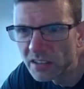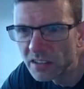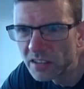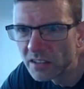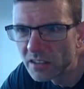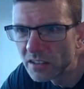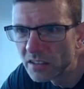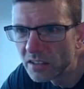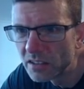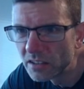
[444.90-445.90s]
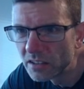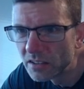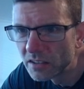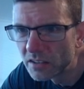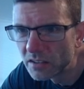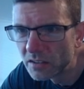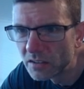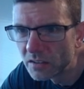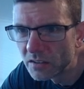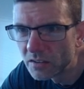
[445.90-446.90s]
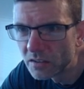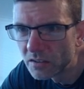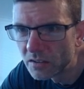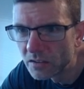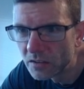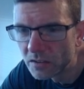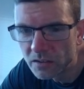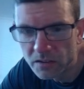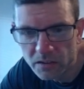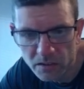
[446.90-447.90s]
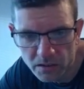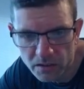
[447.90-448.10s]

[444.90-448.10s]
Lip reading: Nothing is said.